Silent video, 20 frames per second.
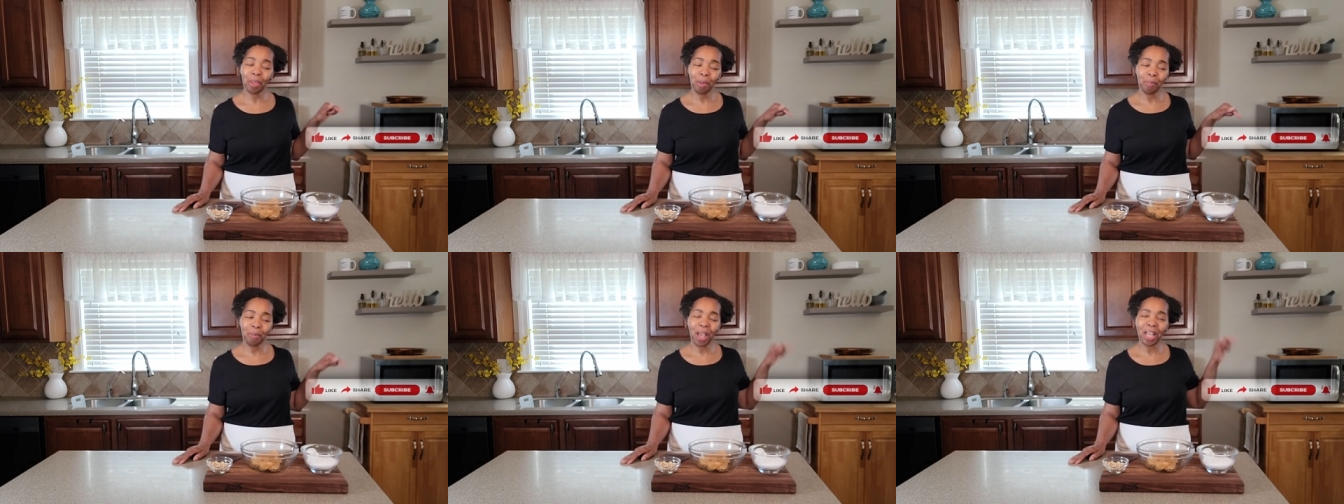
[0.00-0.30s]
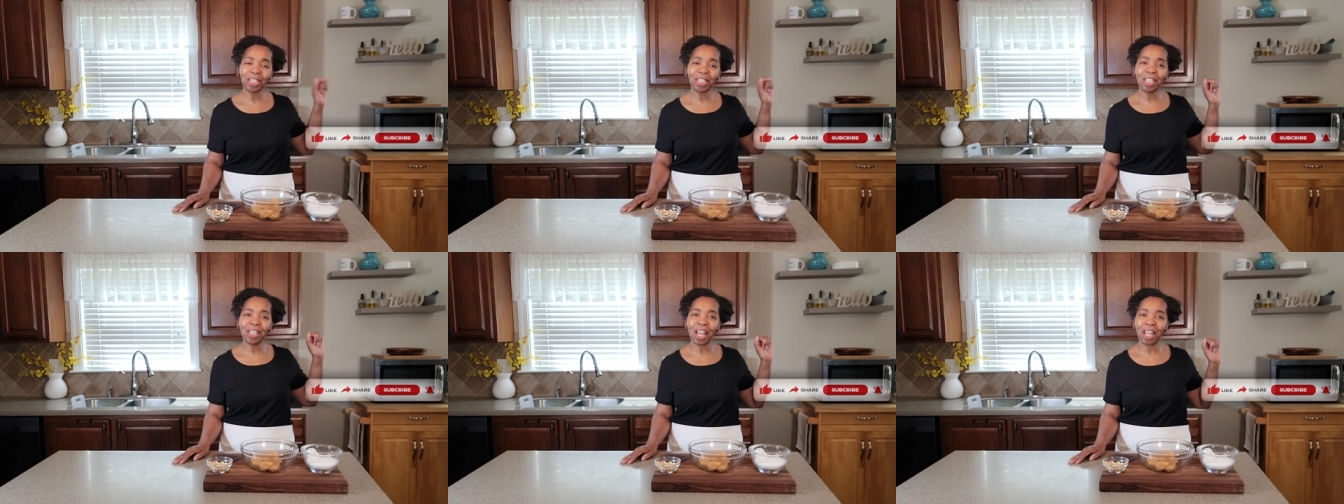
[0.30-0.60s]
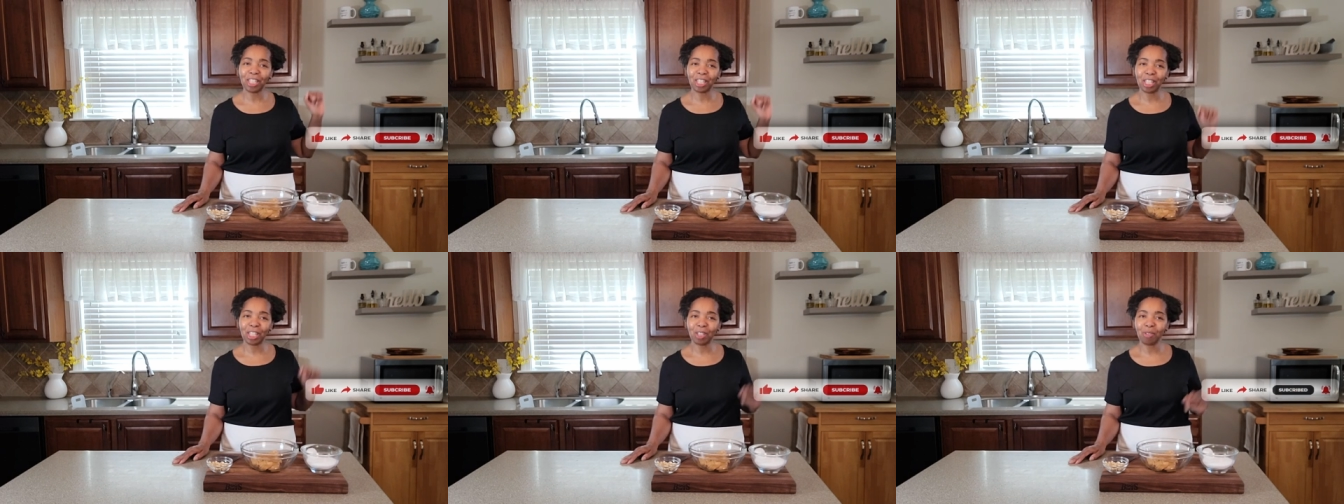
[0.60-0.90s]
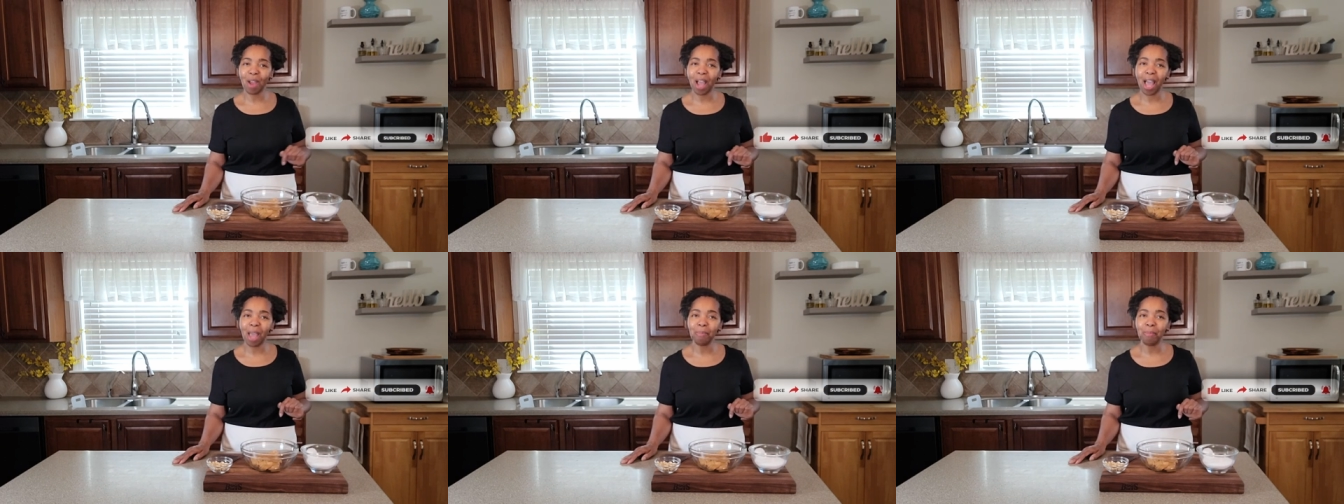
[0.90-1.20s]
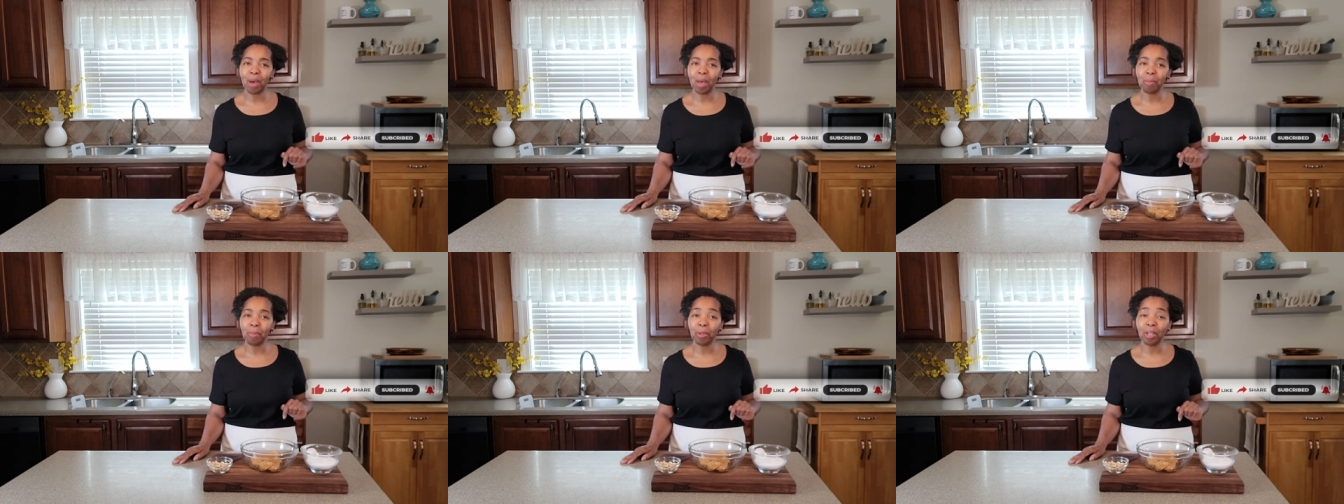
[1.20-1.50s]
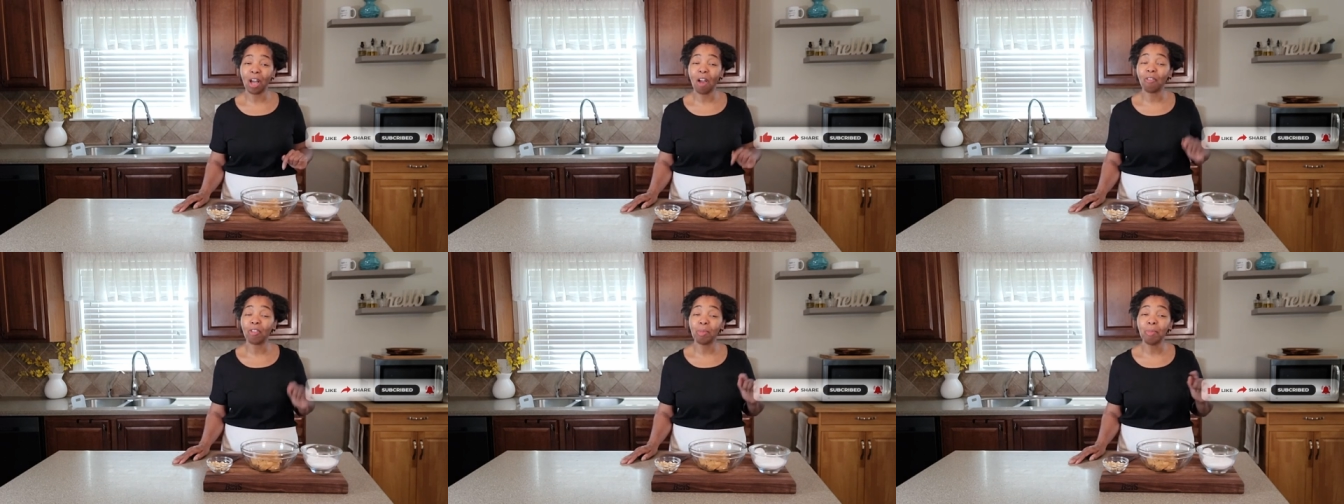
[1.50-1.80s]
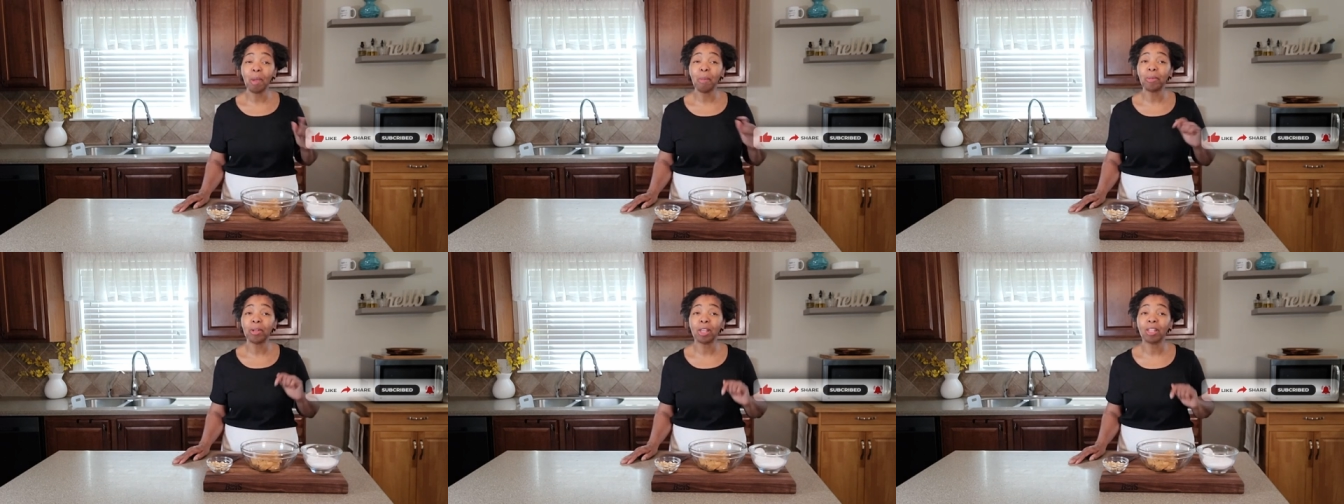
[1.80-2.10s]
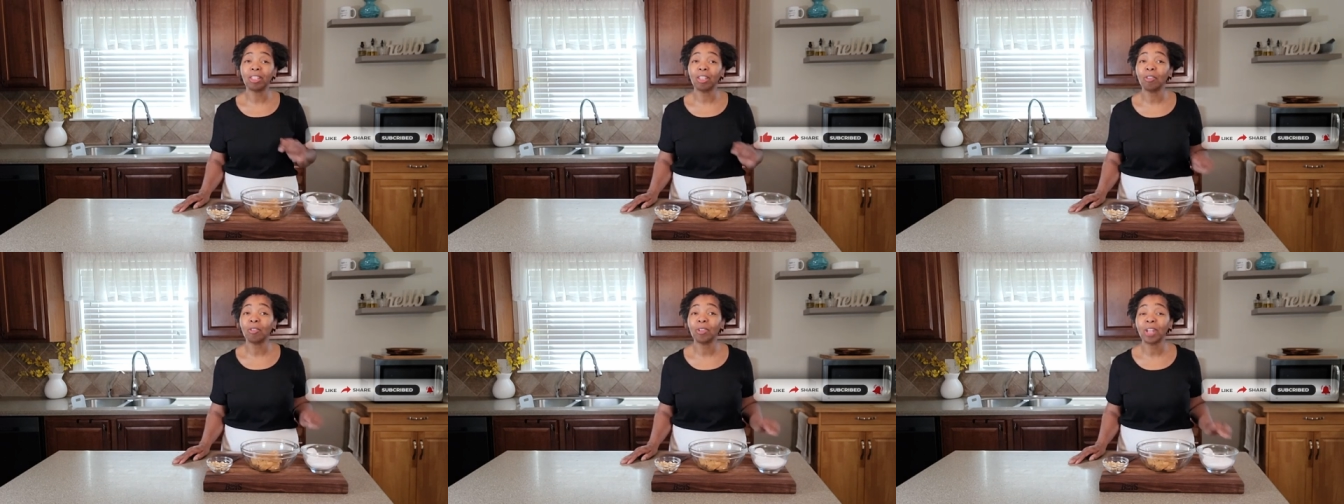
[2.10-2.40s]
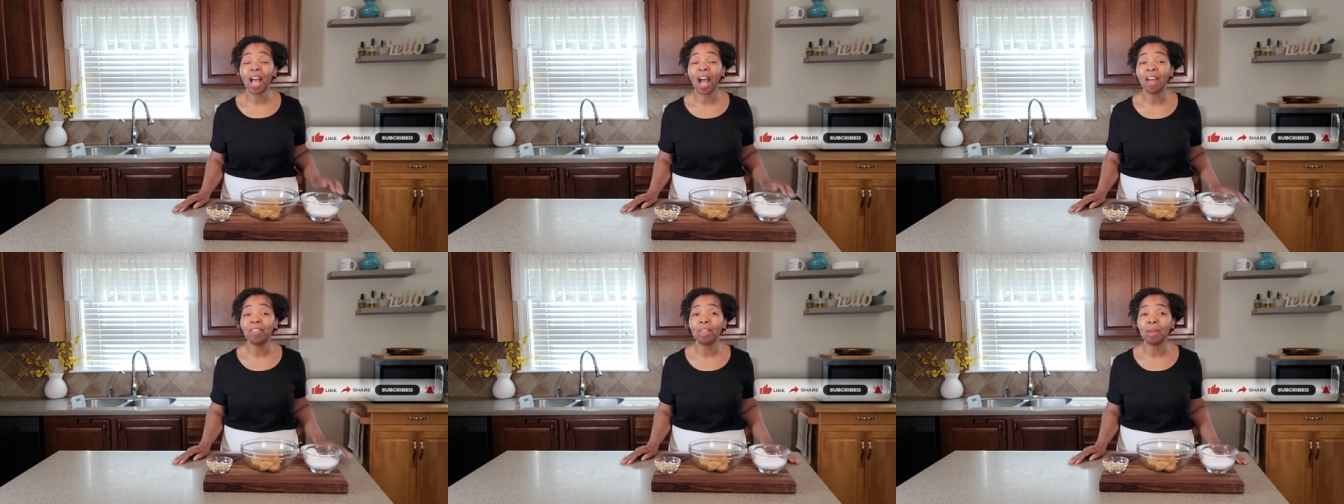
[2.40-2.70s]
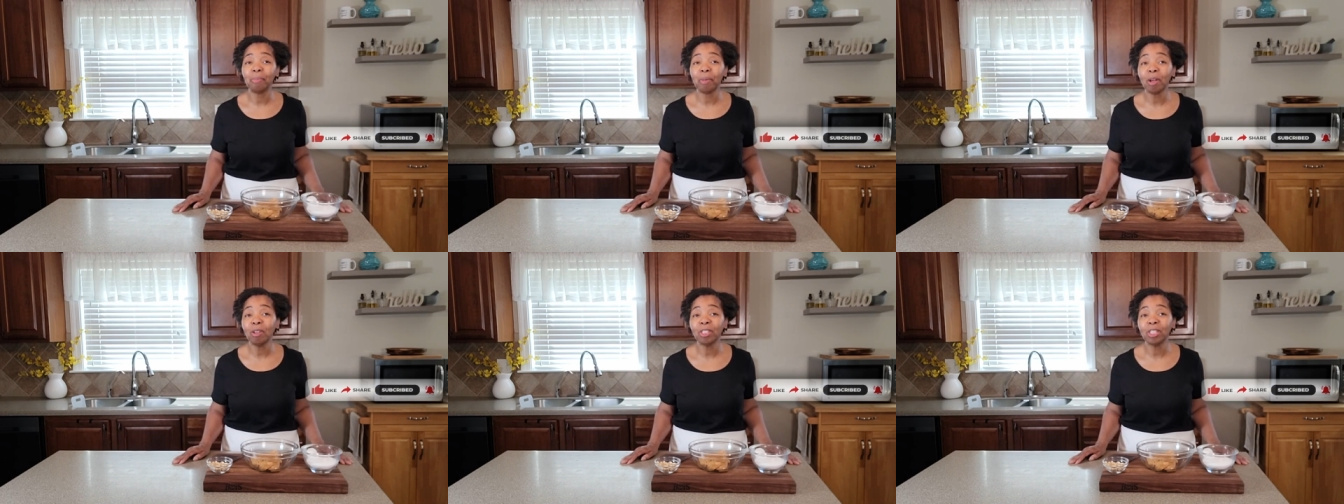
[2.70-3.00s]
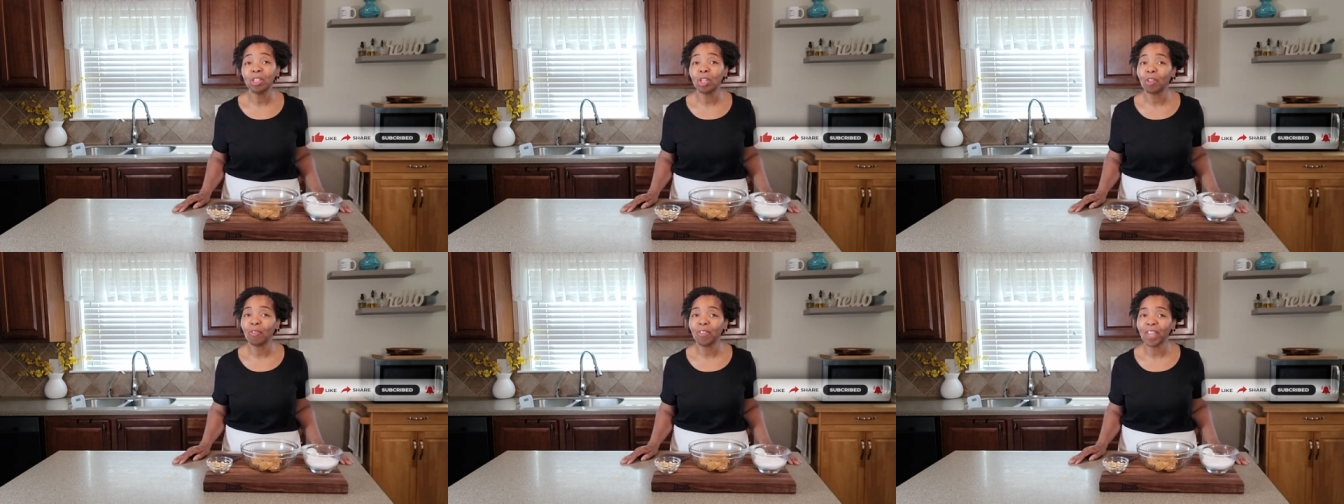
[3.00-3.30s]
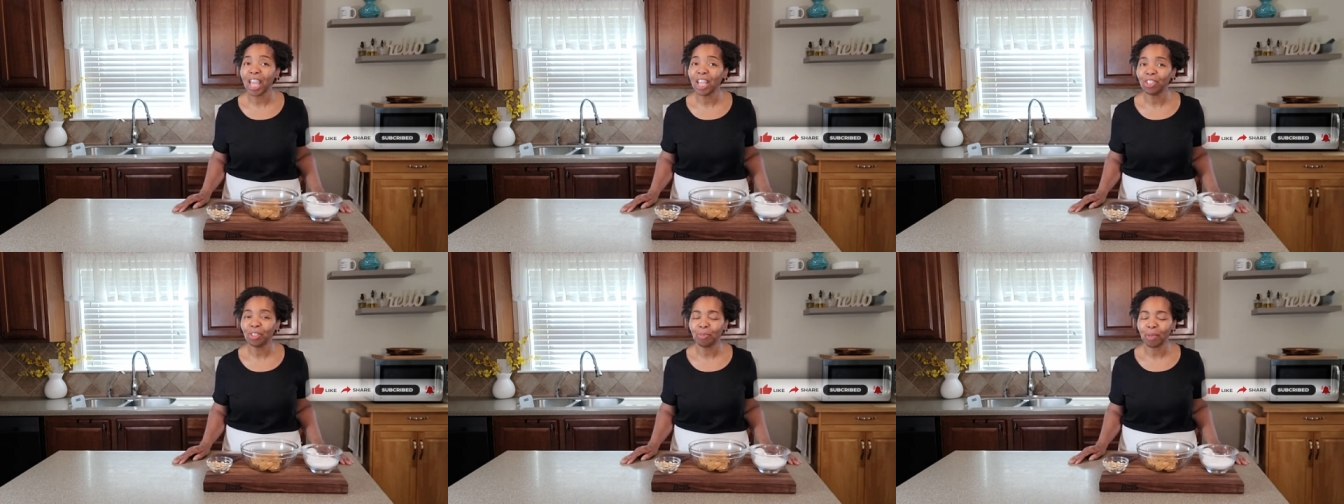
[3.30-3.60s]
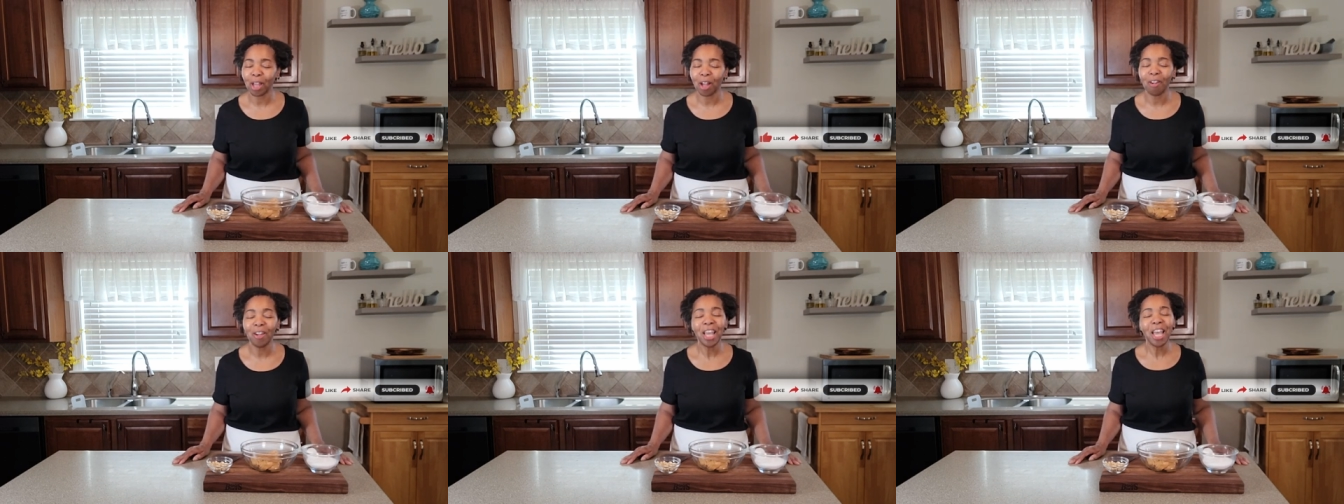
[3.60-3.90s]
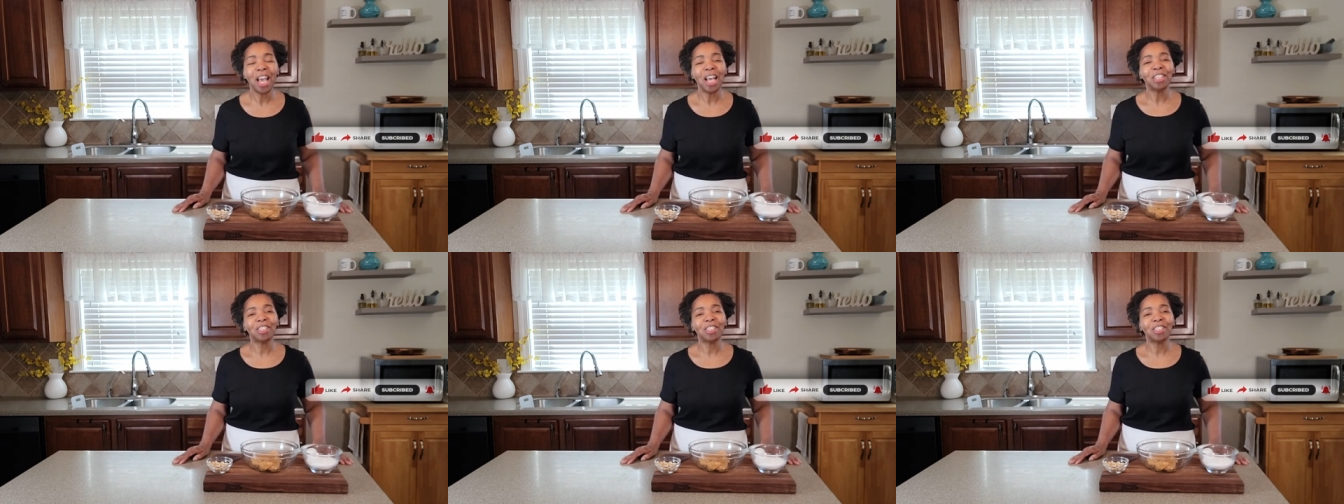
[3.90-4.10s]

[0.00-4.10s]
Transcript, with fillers: pressing that subscribe button below. Remember to turn on the post notification bell